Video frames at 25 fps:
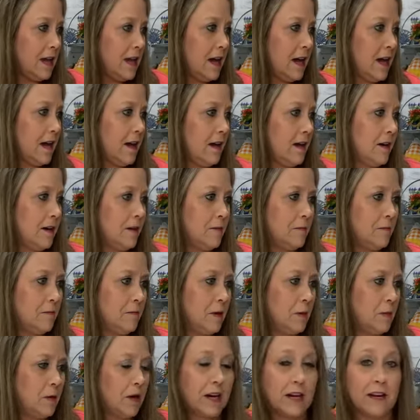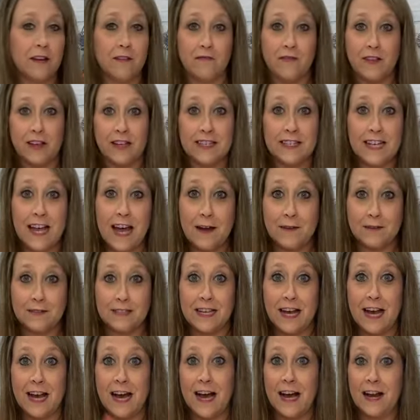Um, but we're gonna fix the
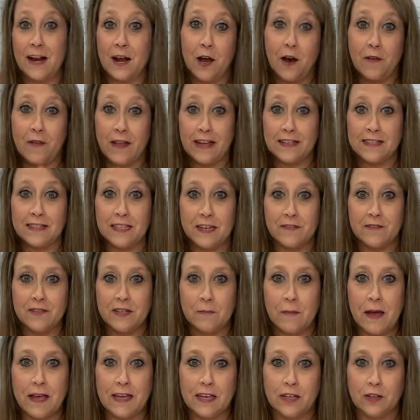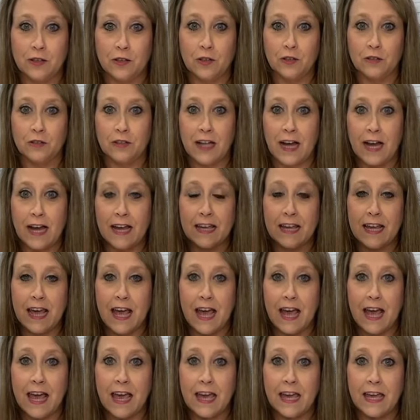outside, all that stuff to make it look like
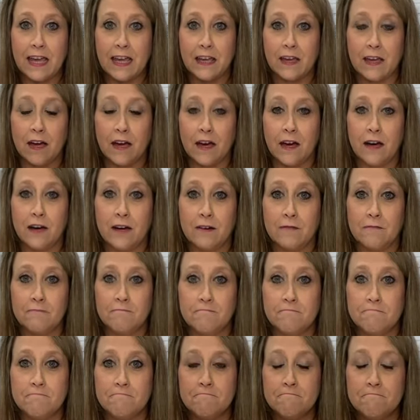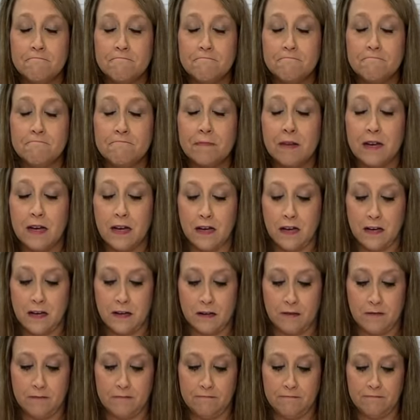a, um, uh,
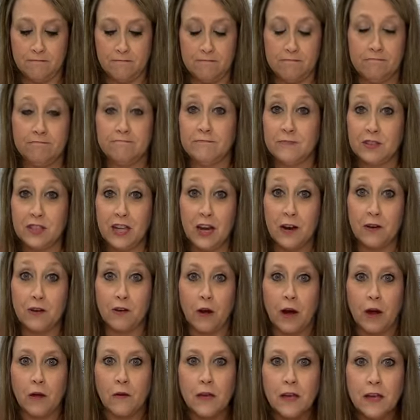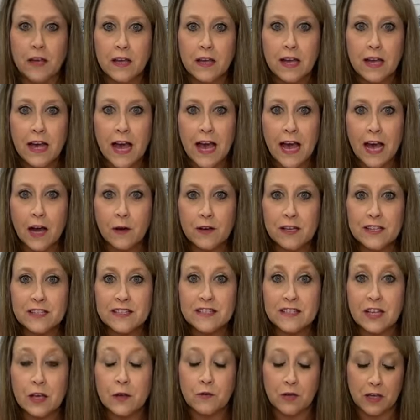Scarecrow. How is
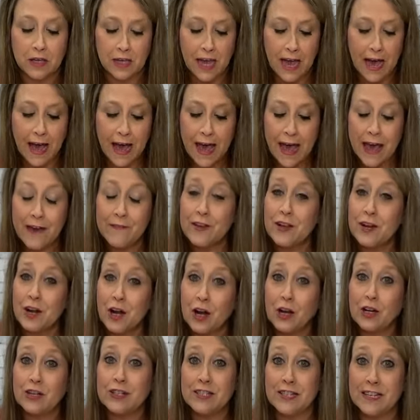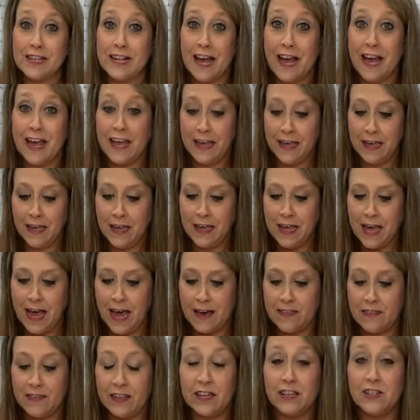Suki? I haven't heard today.
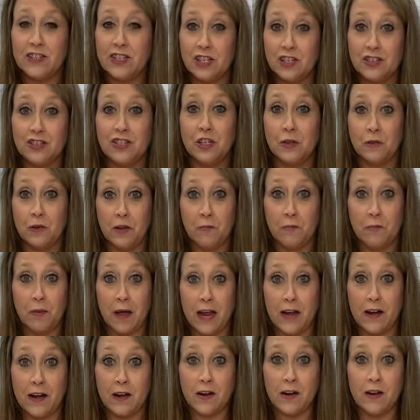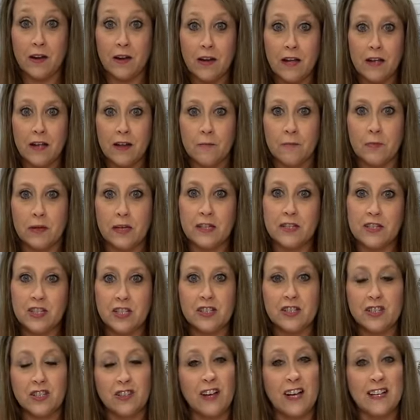I think she's doing better, but she
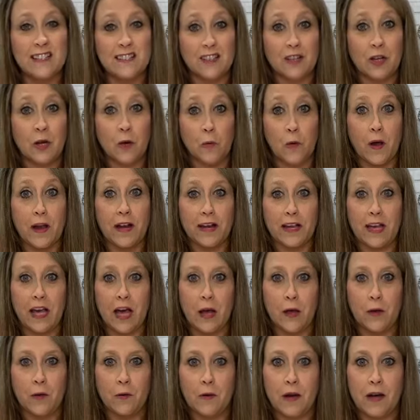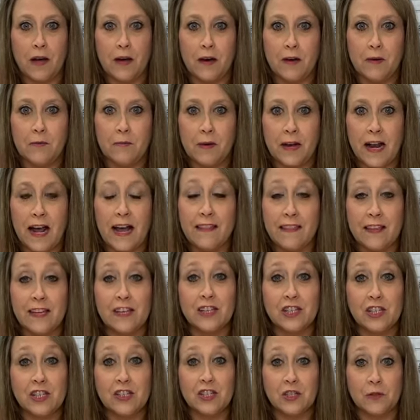still has a long way to go. Um, but I think
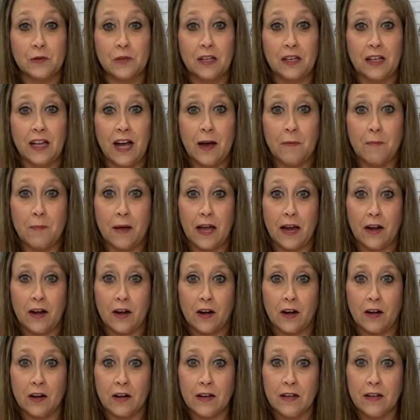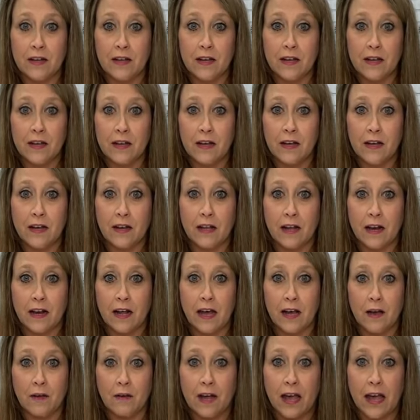she's doing a lot better.
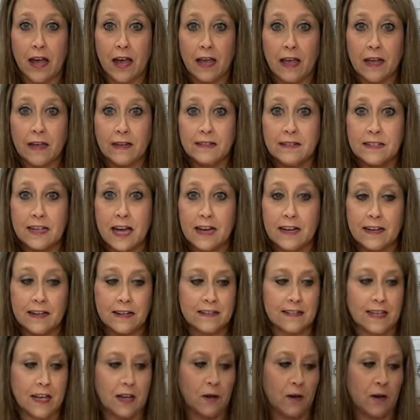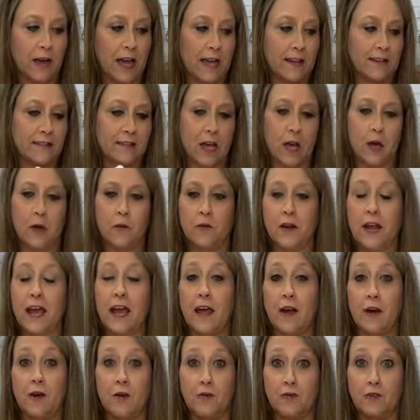Okay, so I just see. Okay, so
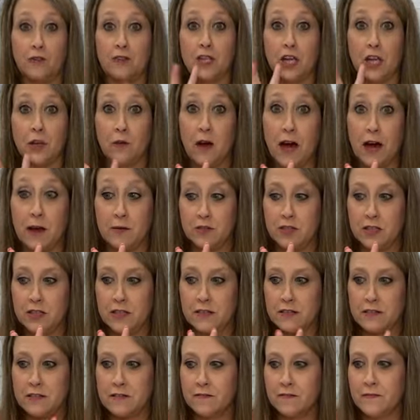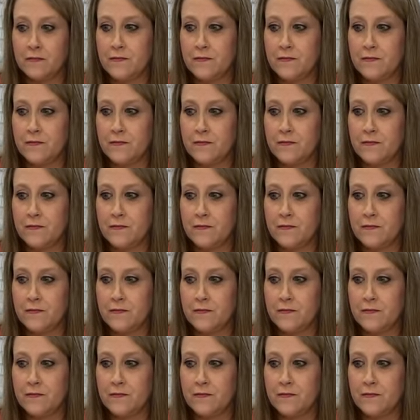now, two options.